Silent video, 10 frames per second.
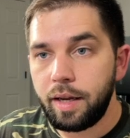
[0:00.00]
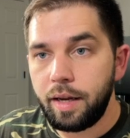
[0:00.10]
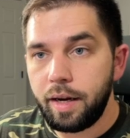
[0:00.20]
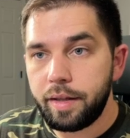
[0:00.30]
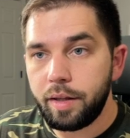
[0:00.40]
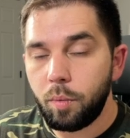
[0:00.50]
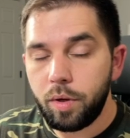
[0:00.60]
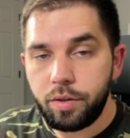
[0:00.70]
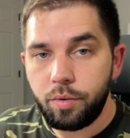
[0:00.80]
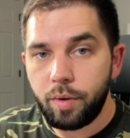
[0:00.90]
And then
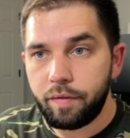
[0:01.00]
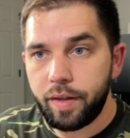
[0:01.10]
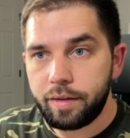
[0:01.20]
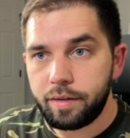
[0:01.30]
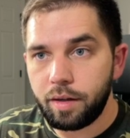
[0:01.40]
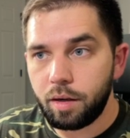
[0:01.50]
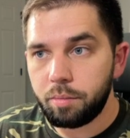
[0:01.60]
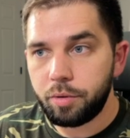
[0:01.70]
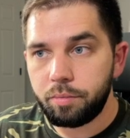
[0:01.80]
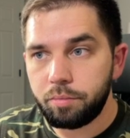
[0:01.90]
once you have that set up,
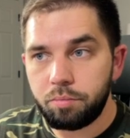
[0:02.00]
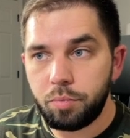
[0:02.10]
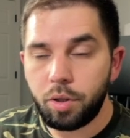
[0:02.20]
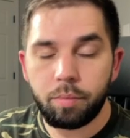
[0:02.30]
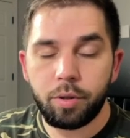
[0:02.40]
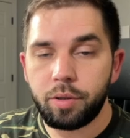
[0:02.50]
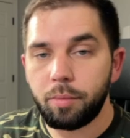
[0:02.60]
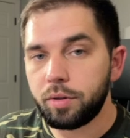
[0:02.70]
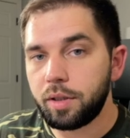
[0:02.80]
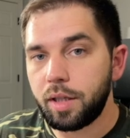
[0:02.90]
you can put your
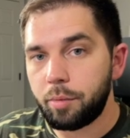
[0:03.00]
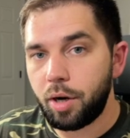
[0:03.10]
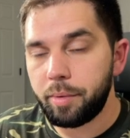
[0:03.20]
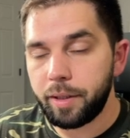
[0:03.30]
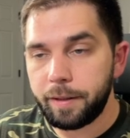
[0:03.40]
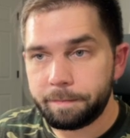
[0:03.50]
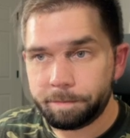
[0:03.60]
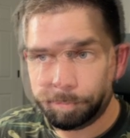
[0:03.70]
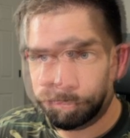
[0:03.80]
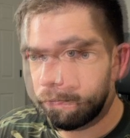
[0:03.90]
multi-line property.
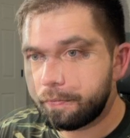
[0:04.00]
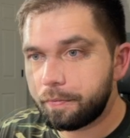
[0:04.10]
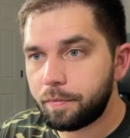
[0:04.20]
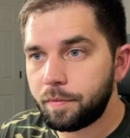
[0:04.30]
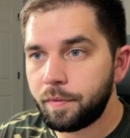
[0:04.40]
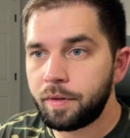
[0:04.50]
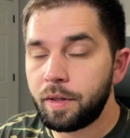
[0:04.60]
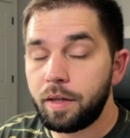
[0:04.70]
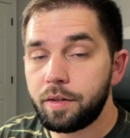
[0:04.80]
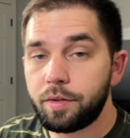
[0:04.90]

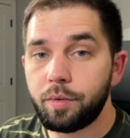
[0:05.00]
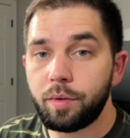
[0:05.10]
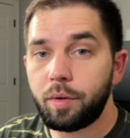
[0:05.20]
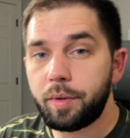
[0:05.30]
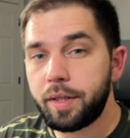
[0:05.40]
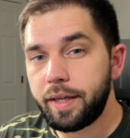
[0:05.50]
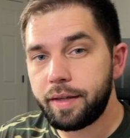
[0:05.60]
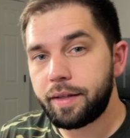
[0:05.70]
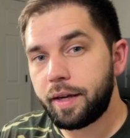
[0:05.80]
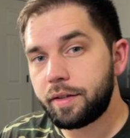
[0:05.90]
So I want to take a
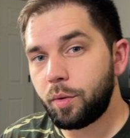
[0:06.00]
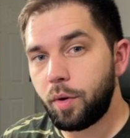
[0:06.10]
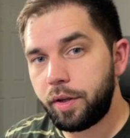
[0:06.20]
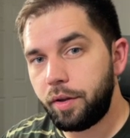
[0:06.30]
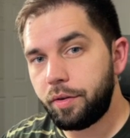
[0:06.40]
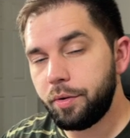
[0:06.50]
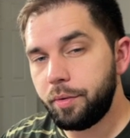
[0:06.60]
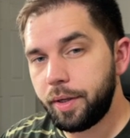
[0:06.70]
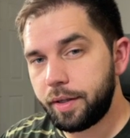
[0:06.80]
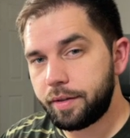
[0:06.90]
second to walk you
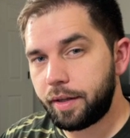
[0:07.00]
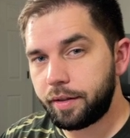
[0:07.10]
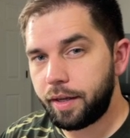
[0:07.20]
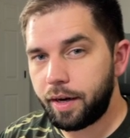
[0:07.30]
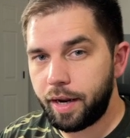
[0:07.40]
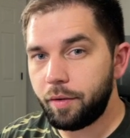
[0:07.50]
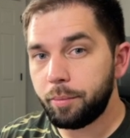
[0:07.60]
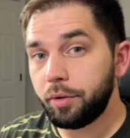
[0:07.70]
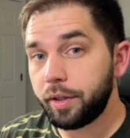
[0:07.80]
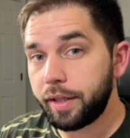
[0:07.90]
through exactly kind of how I'm
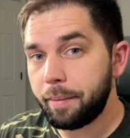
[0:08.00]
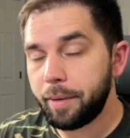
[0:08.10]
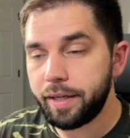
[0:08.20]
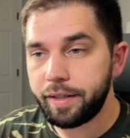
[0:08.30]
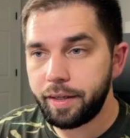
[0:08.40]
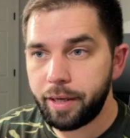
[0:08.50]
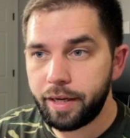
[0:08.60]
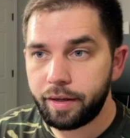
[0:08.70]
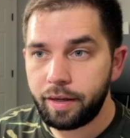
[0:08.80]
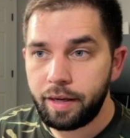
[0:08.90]
pulling that metadata
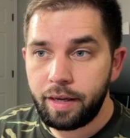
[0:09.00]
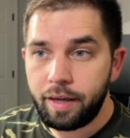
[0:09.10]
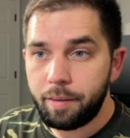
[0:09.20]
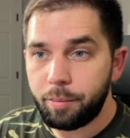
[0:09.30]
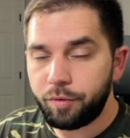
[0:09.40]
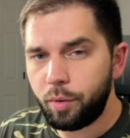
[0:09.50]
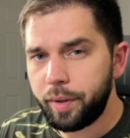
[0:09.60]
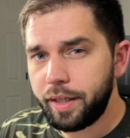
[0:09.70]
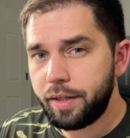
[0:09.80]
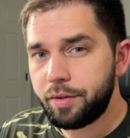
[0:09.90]
back. Before we
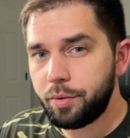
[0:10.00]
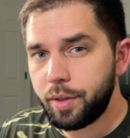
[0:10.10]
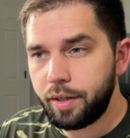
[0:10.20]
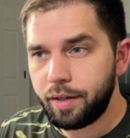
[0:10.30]
get into it,